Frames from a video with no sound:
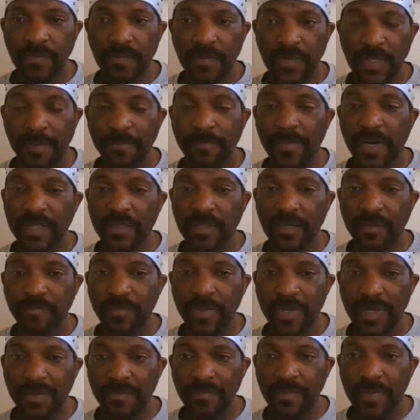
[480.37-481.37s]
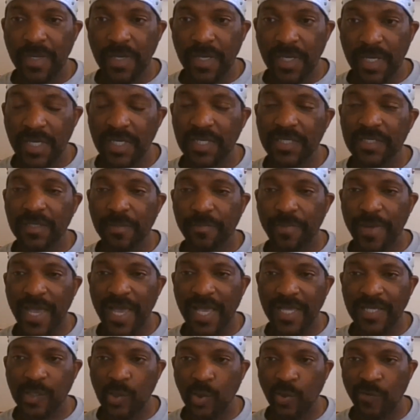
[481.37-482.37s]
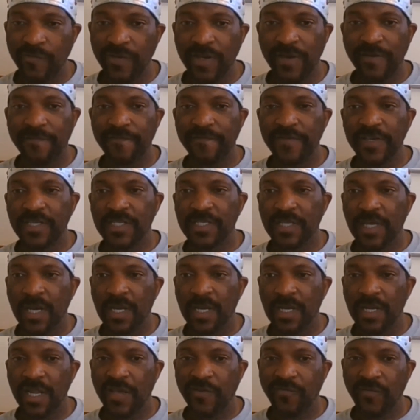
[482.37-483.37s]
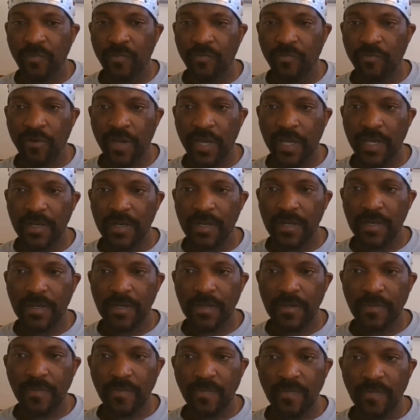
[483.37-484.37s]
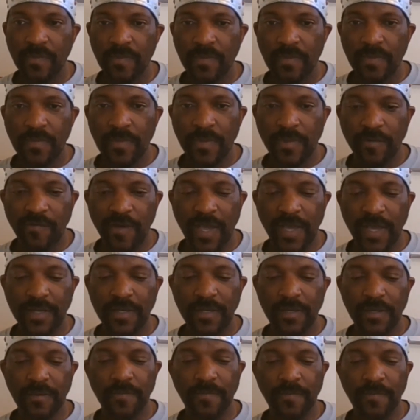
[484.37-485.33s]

The month of Abib is the Passover, the Feast of Unleavened Bread. Right?